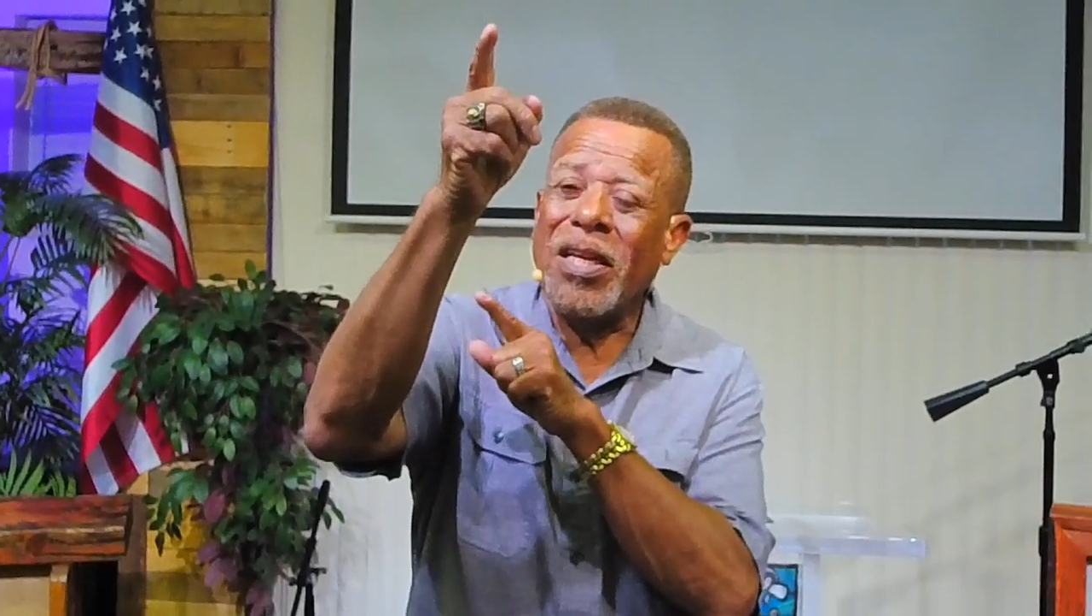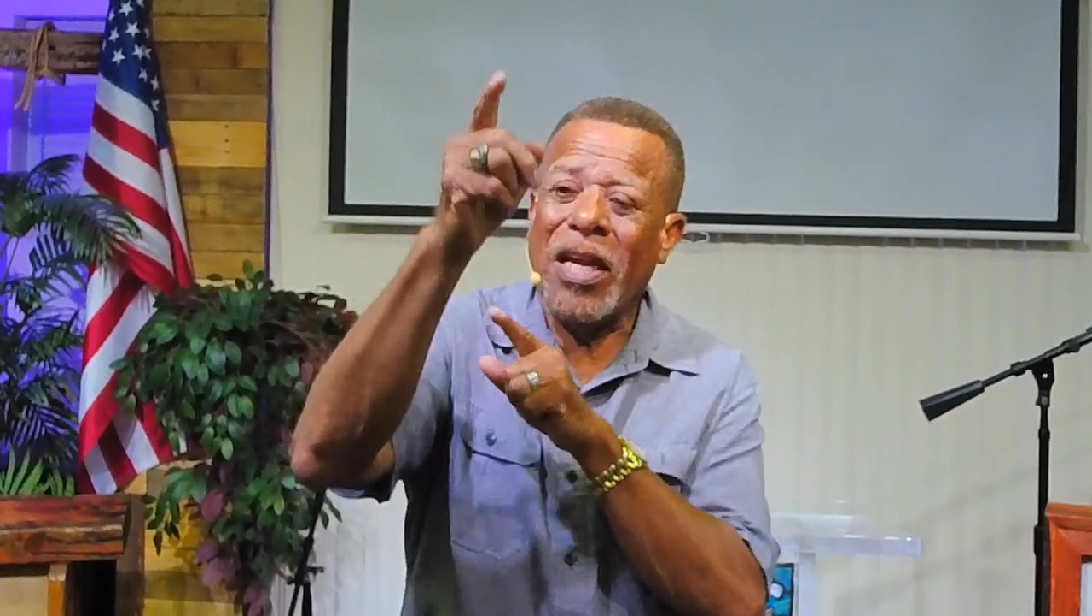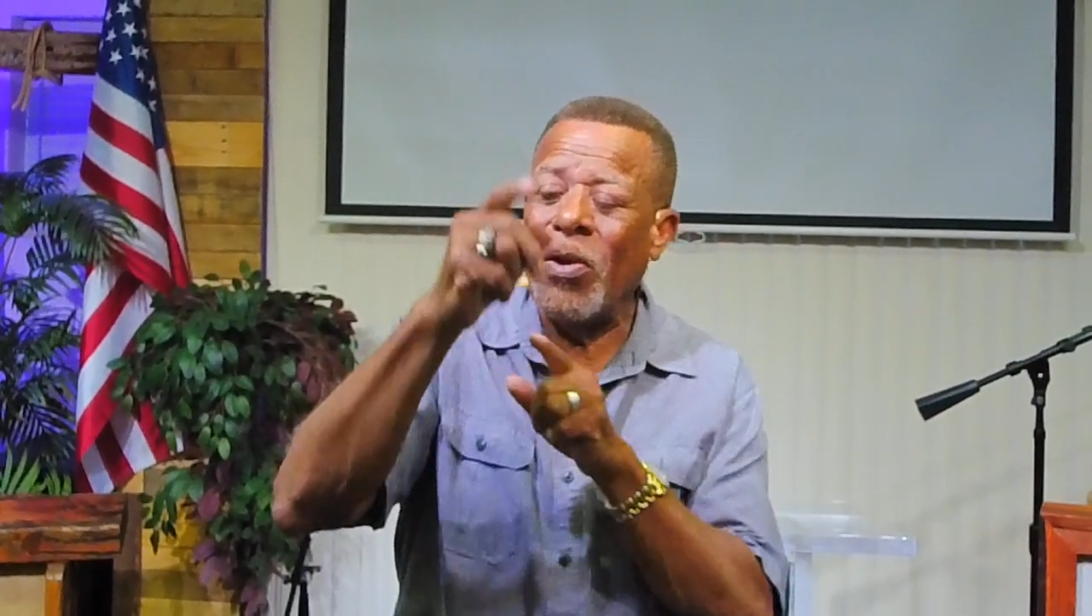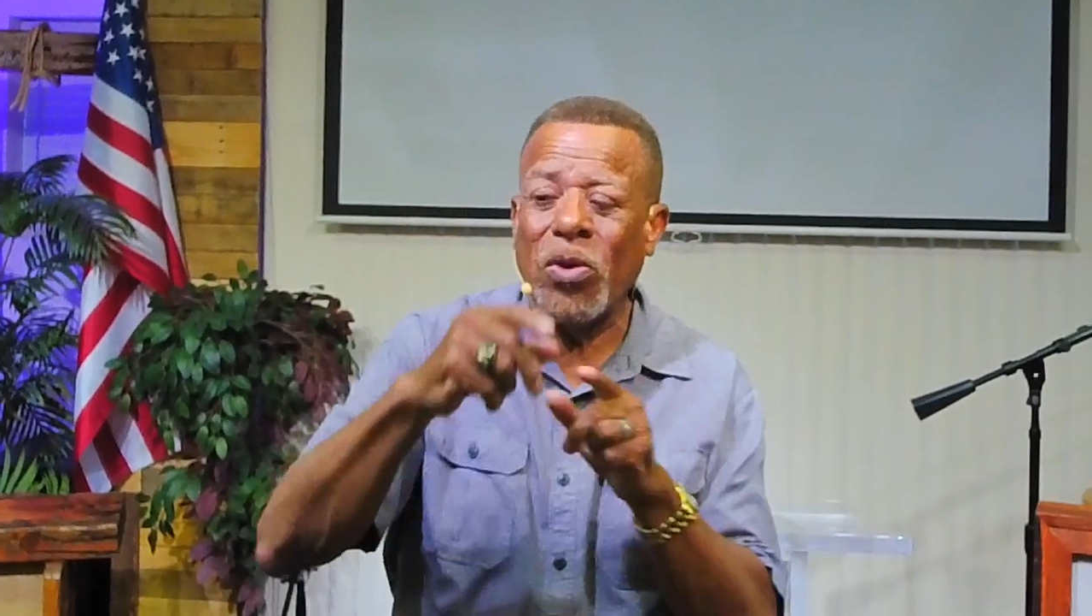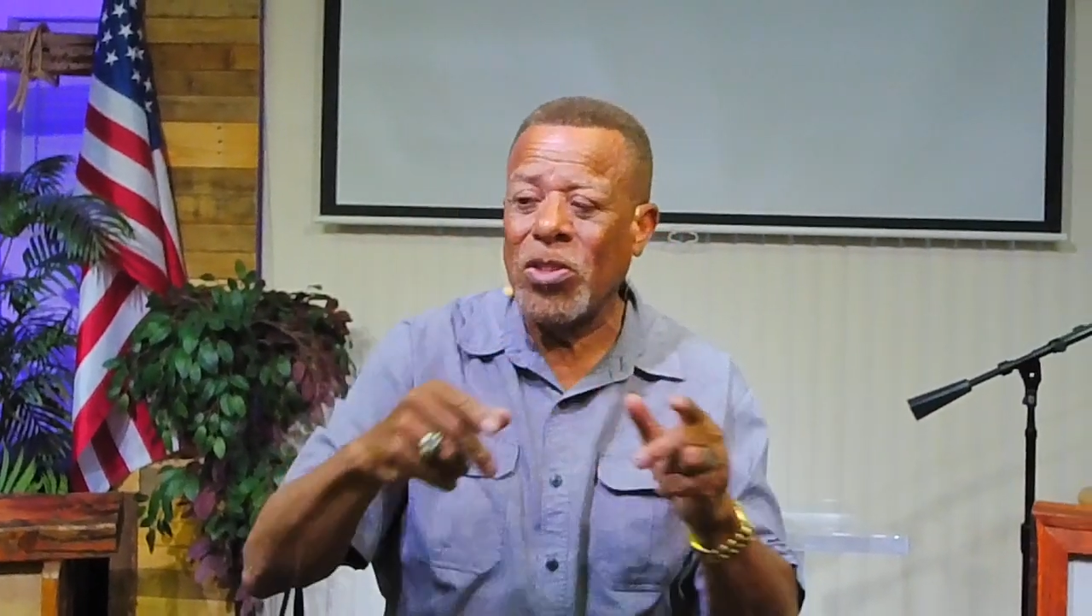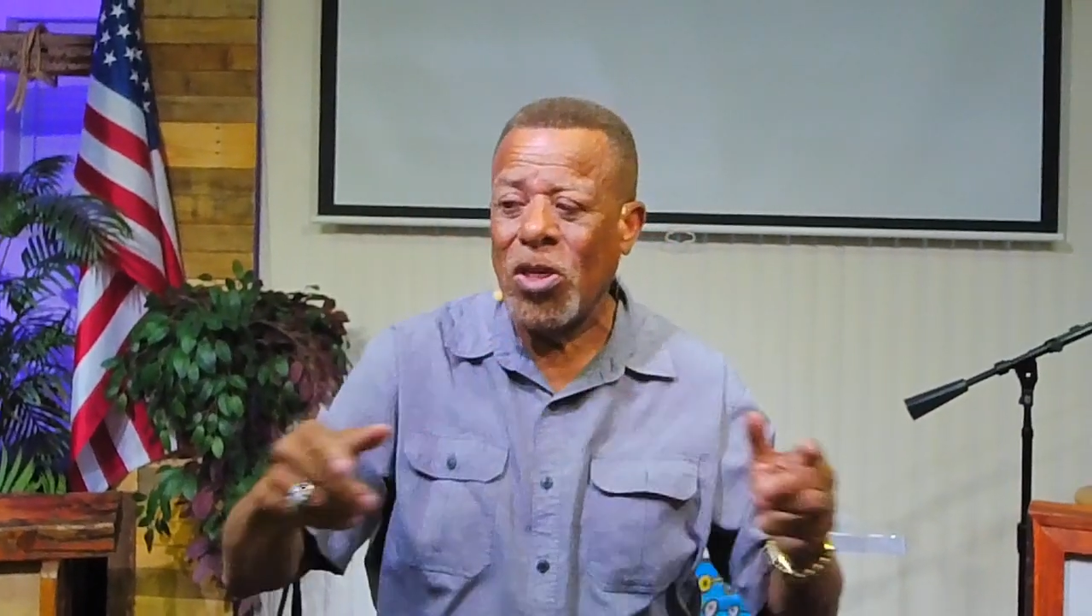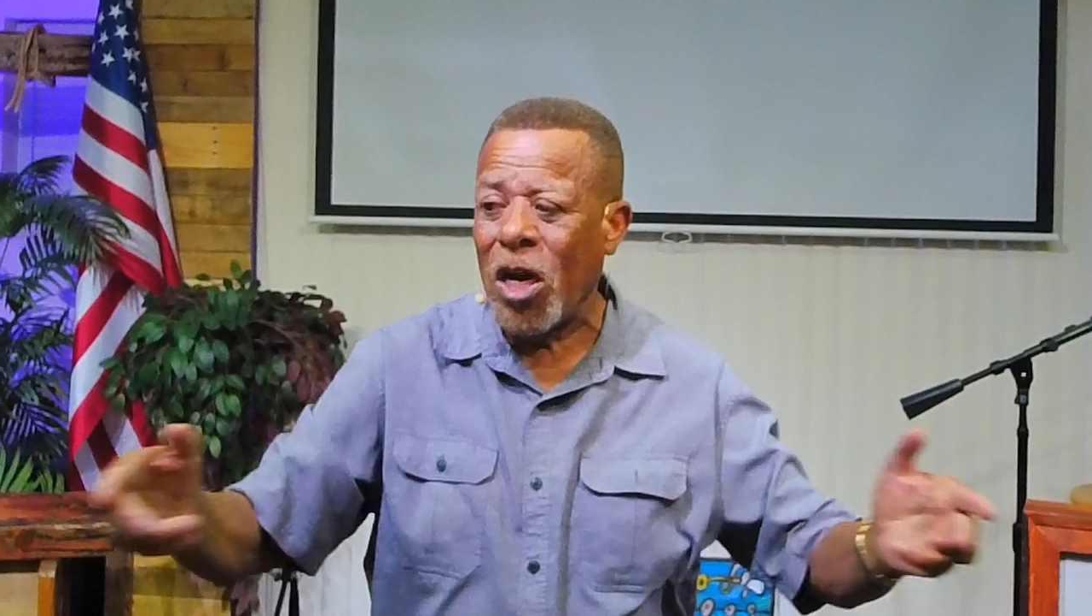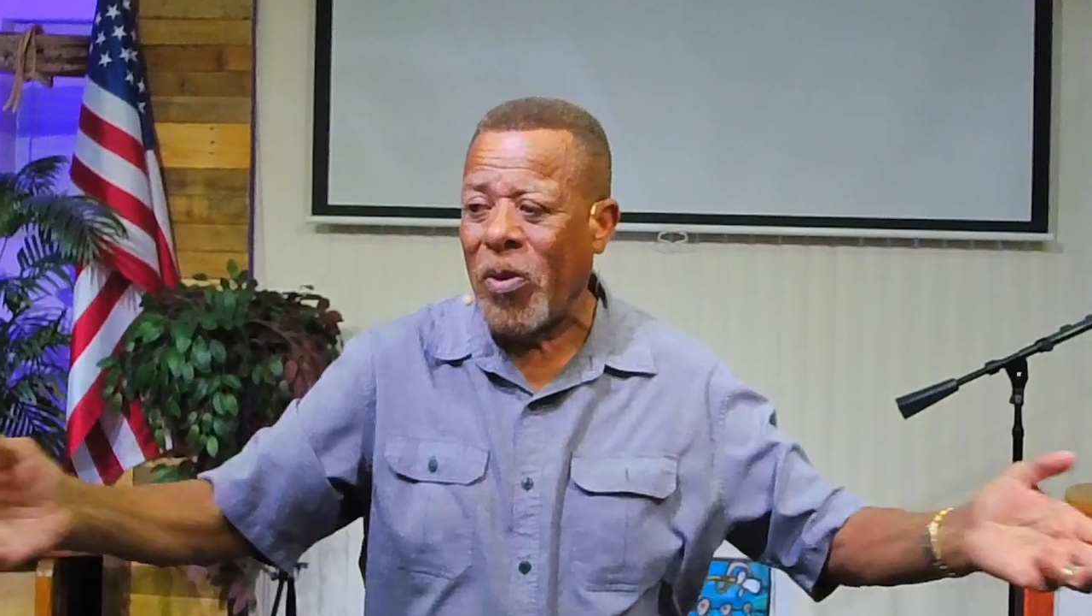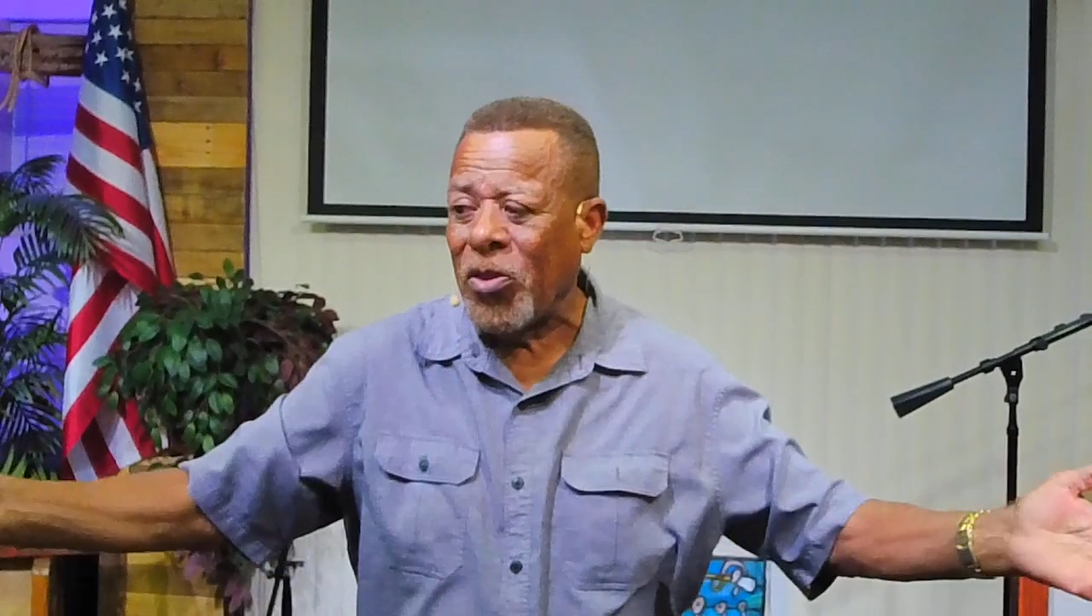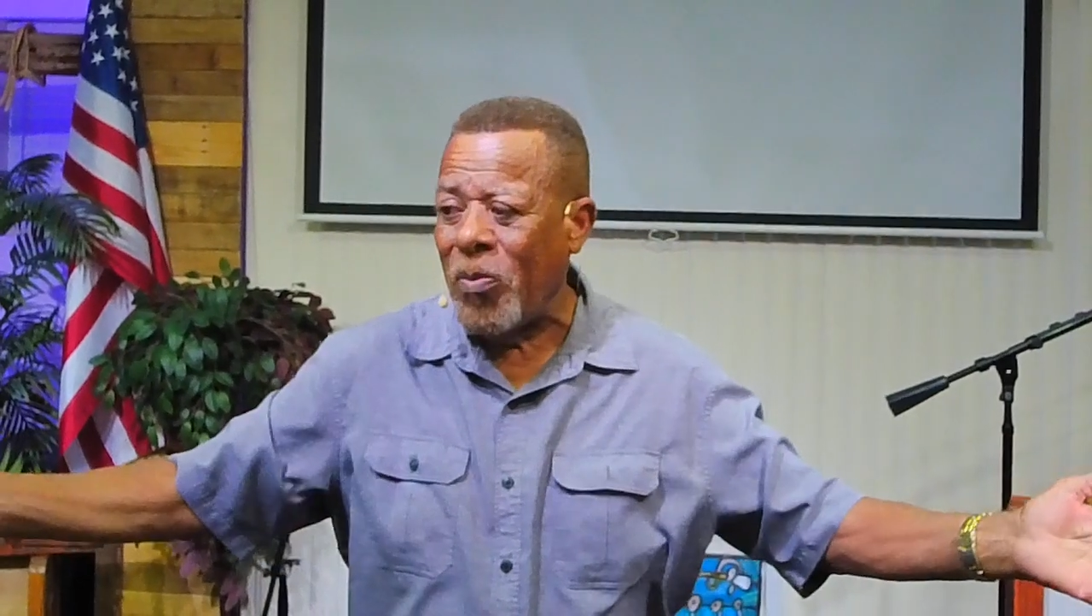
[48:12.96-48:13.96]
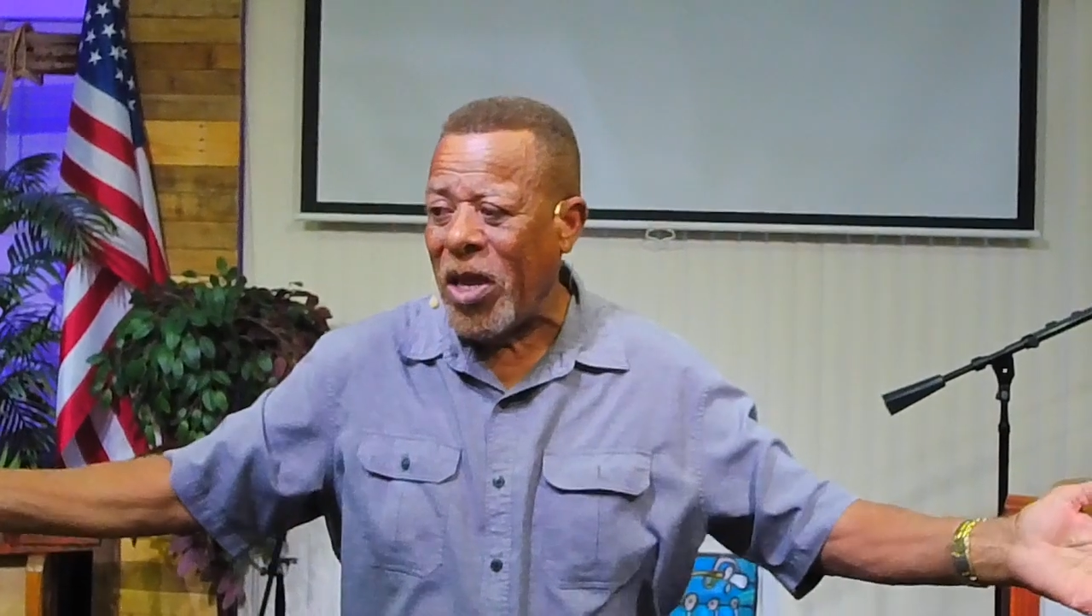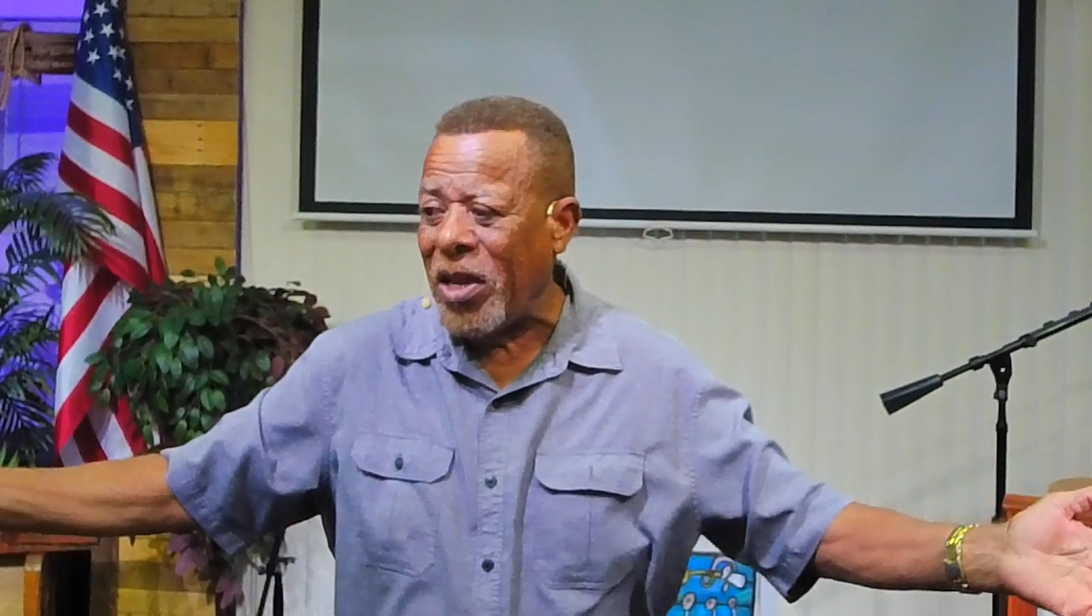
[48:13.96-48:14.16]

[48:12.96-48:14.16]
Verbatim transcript: and it wasn't talking about the man